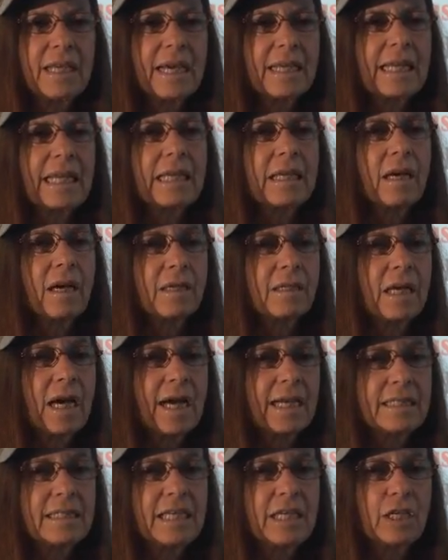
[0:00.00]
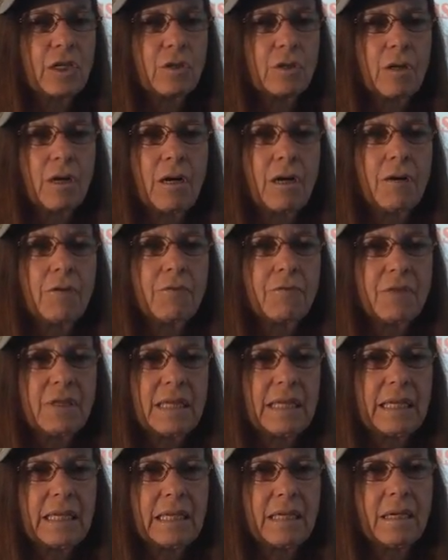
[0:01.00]
getting an idea of
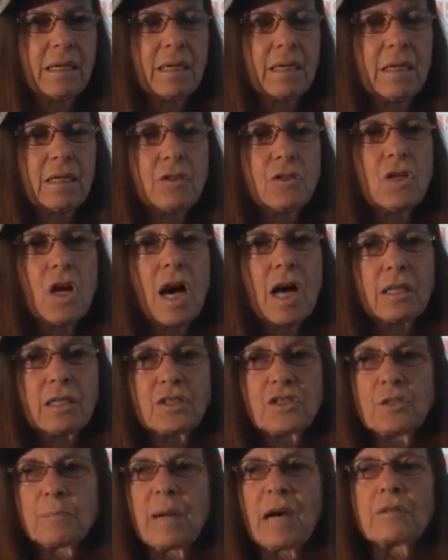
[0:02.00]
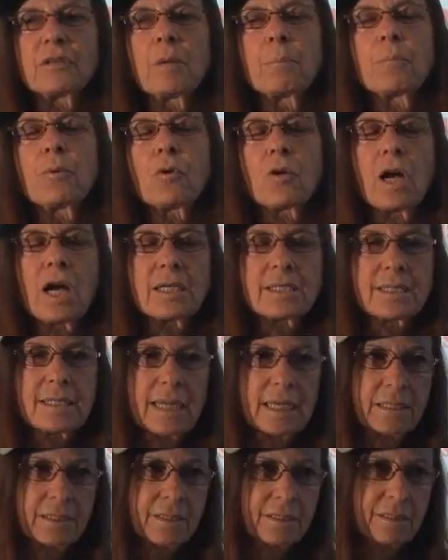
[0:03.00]
the knowledge about the
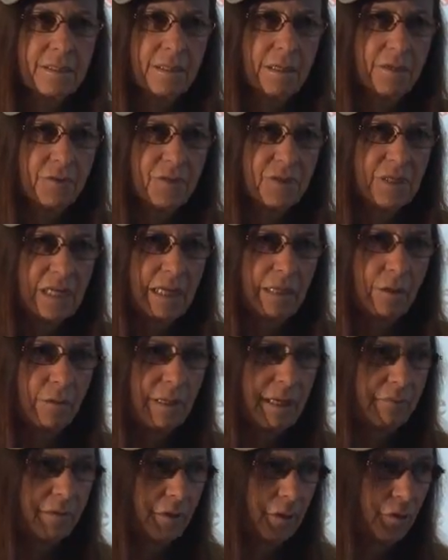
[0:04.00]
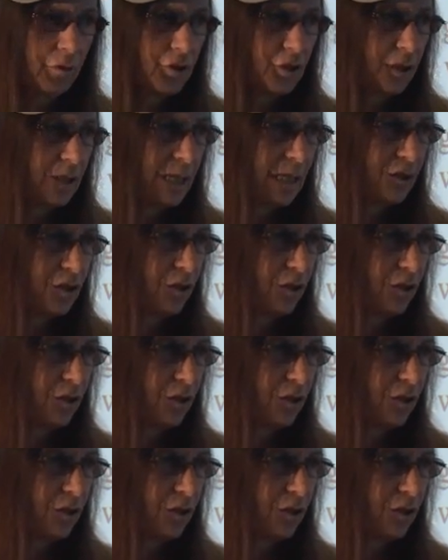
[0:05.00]
process of stellar evolution